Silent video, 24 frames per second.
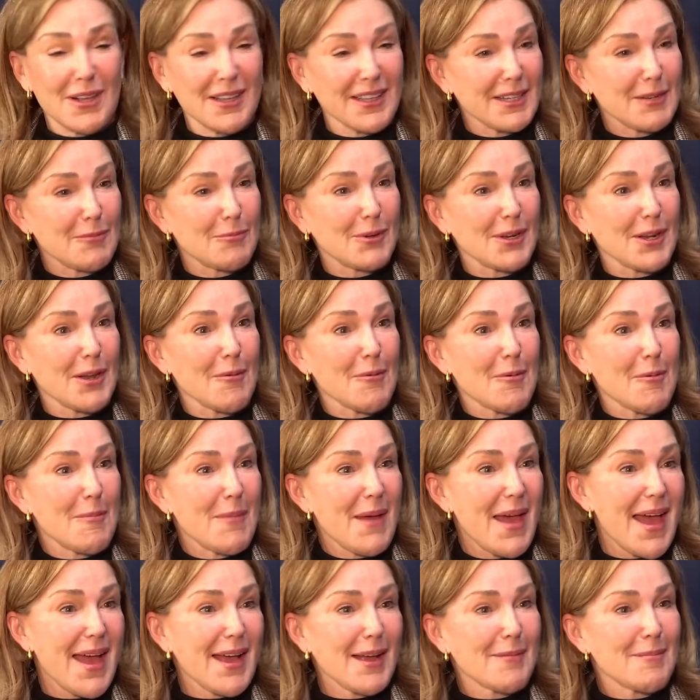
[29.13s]
We bring him a
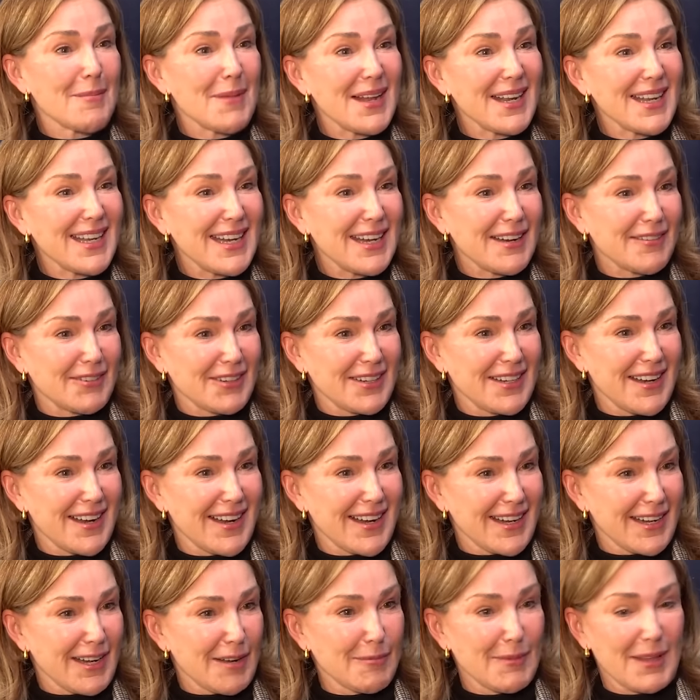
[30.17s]
bag of money every
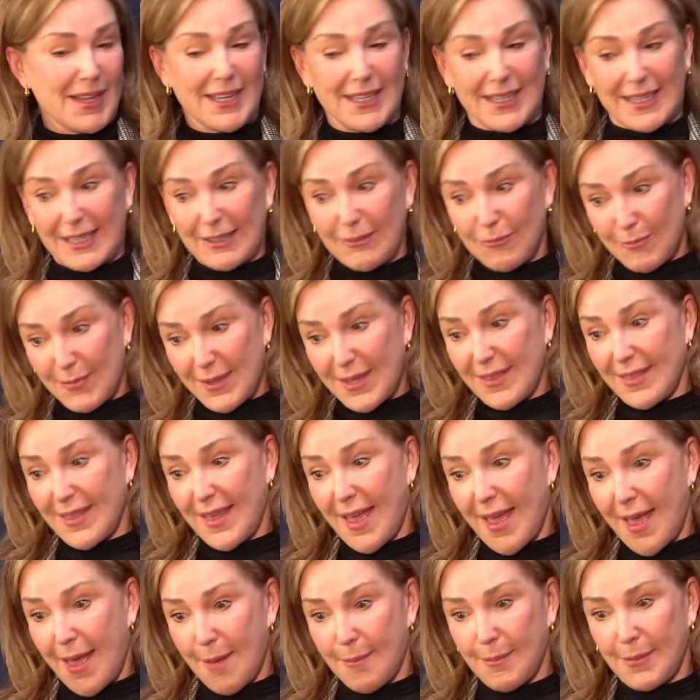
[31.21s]
night. And I'm like, give me
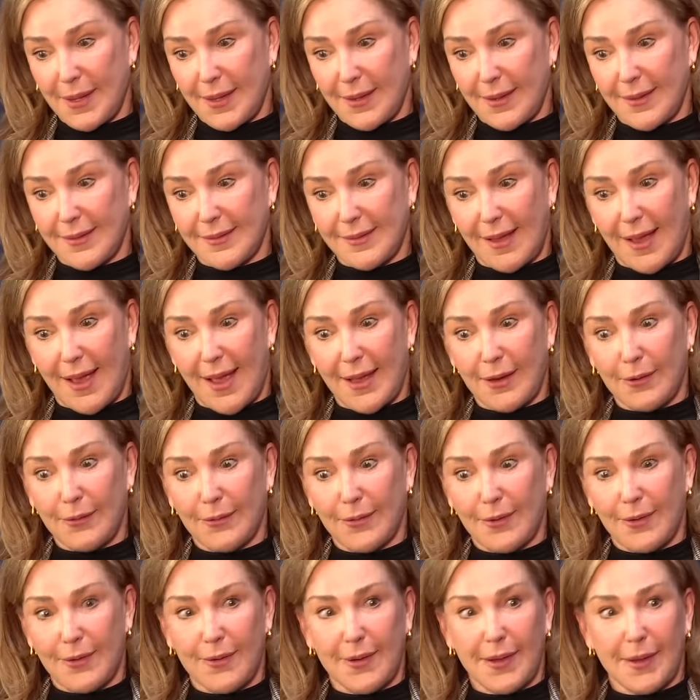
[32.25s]
that because I
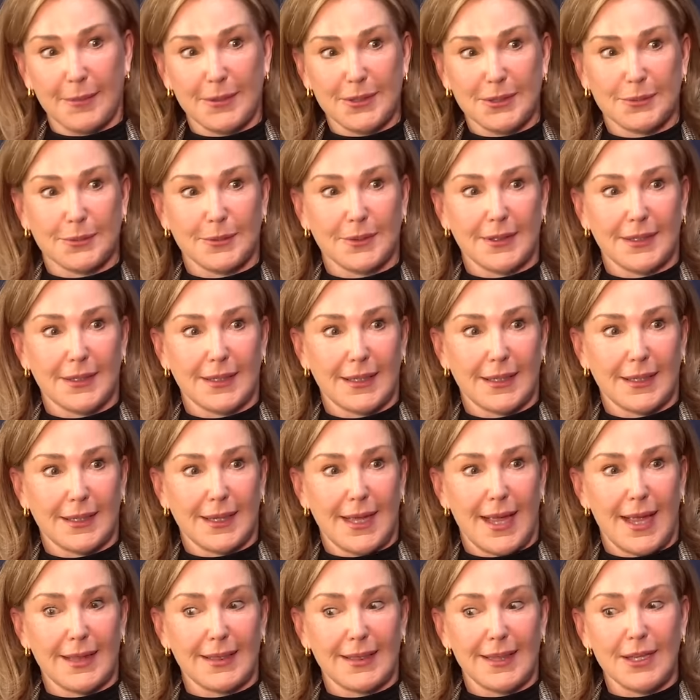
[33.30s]
don't know how much we're going to.
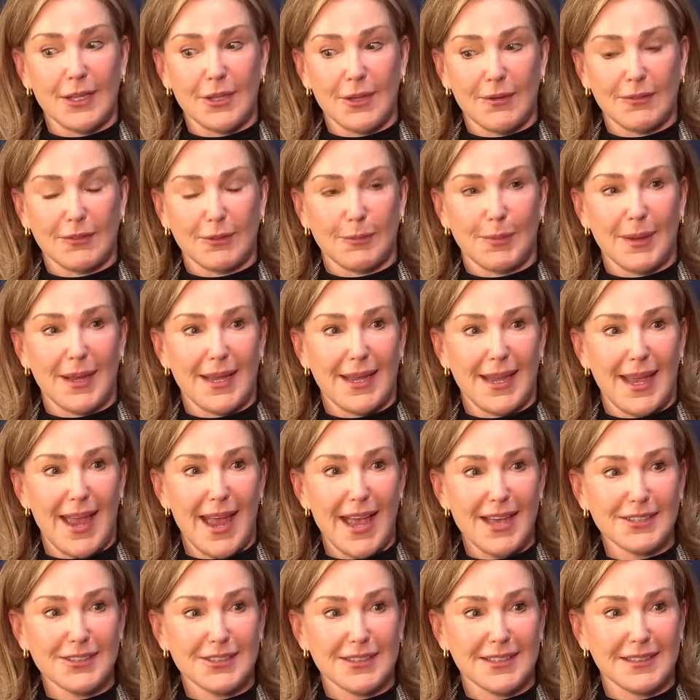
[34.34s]
I think you have to pay
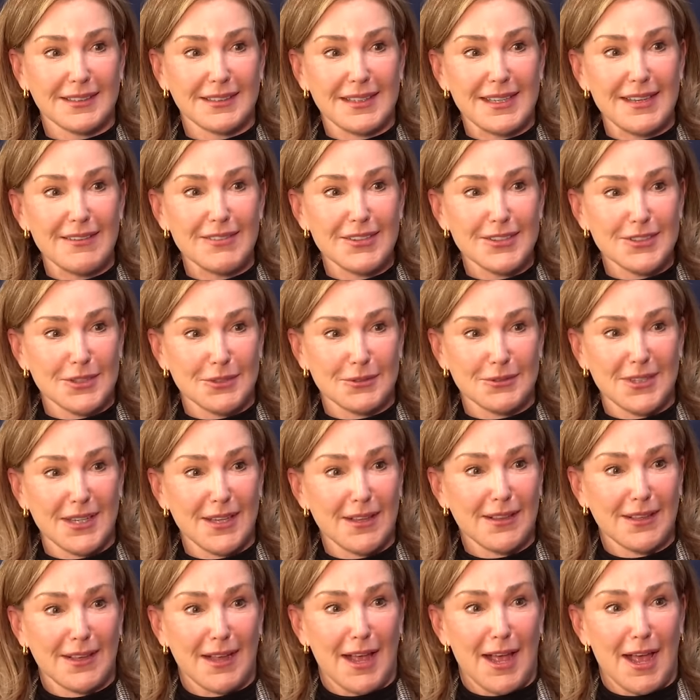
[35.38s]
cash to leave this
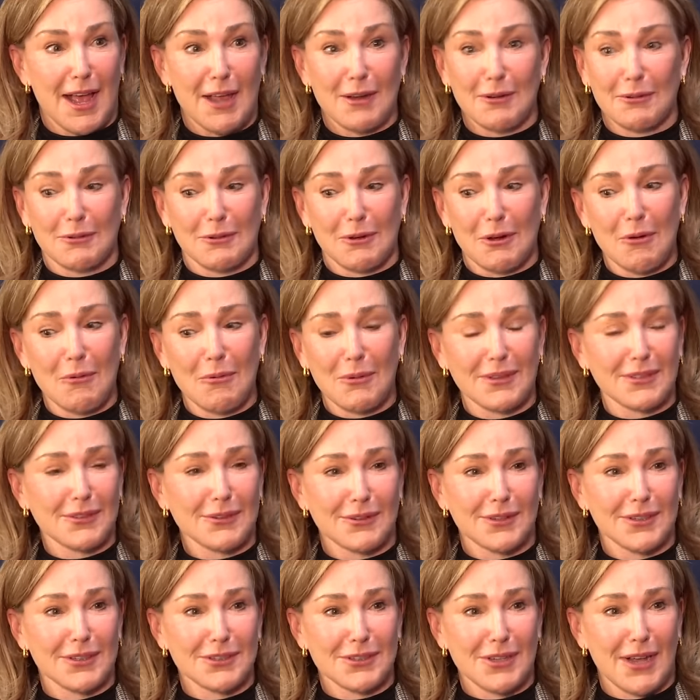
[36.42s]
hotel. And I, I don't know what they're
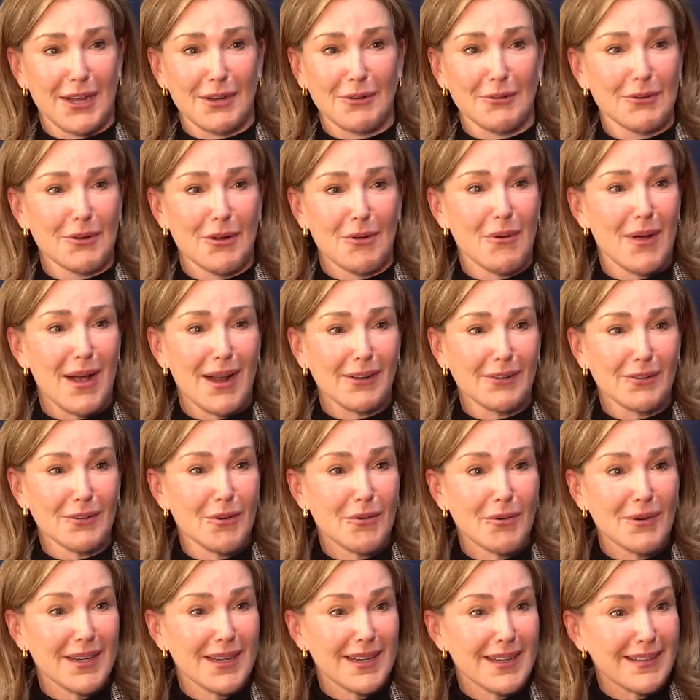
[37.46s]
going to. I don't know. I don't know
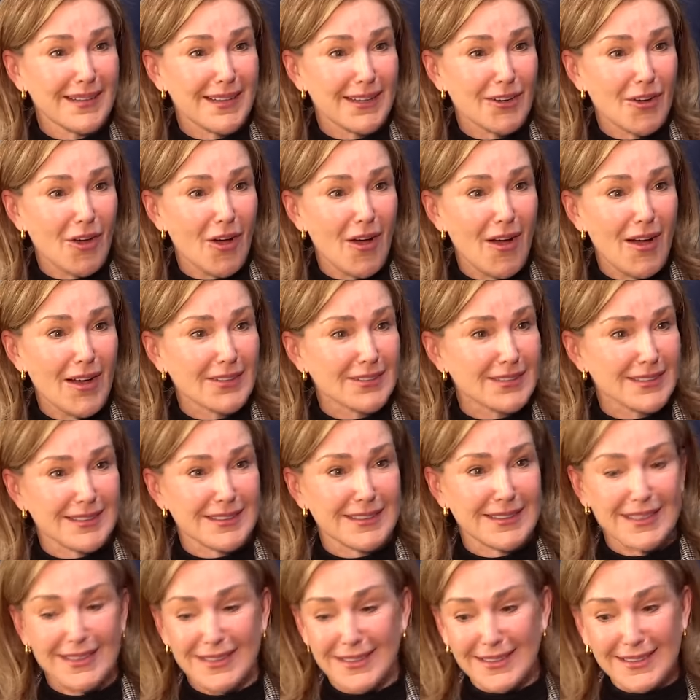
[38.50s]
what anything costs.
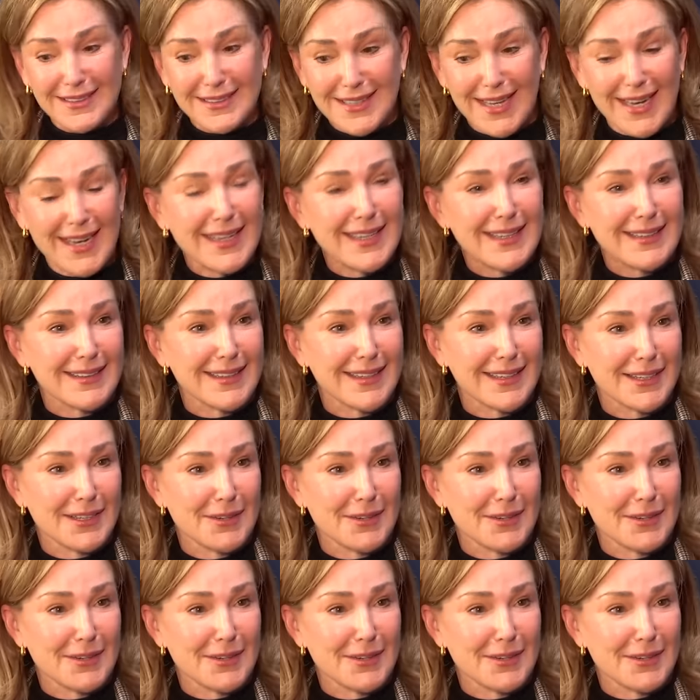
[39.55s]
It doesn't say anything